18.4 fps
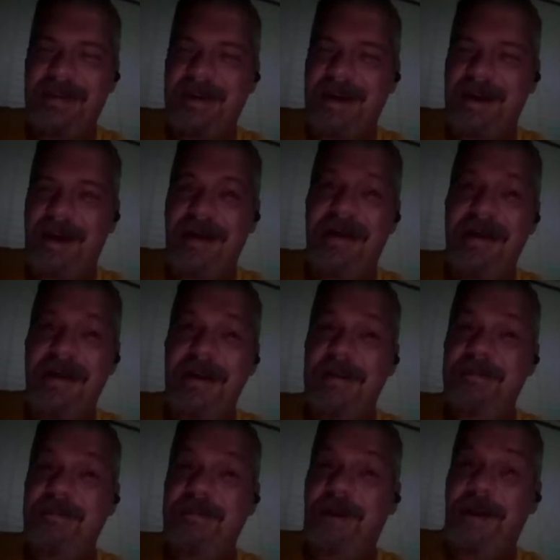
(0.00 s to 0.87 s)
I
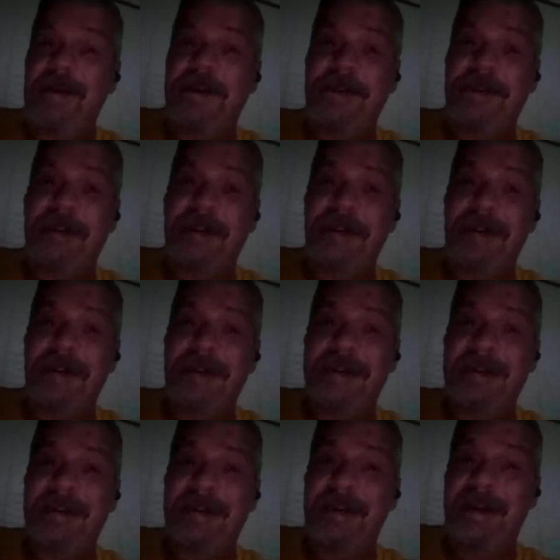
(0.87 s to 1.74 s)
couldn't personally
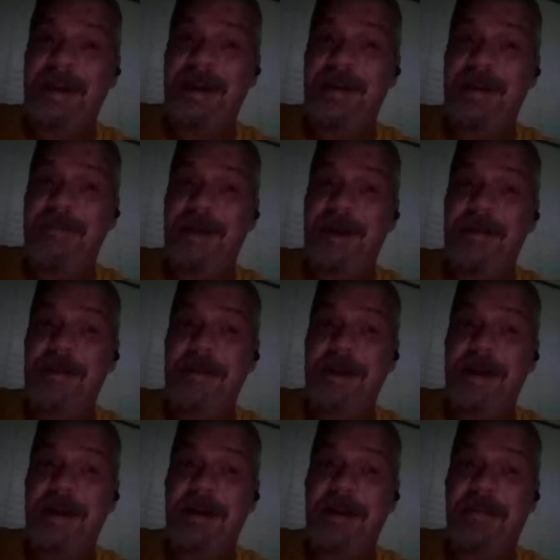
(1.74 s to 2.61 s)
see anybody
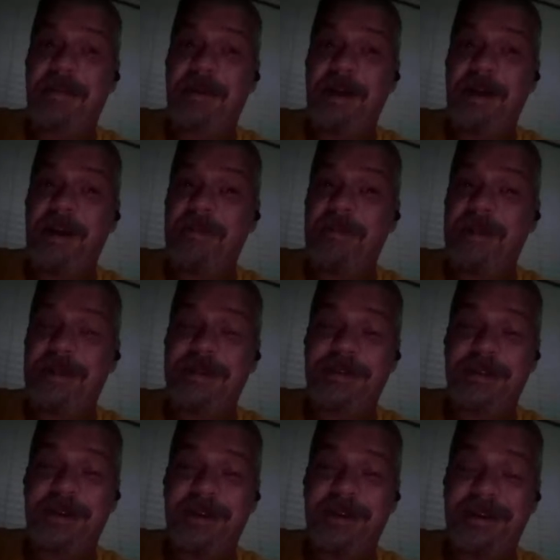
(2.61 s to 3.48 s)
being afraid of Mr.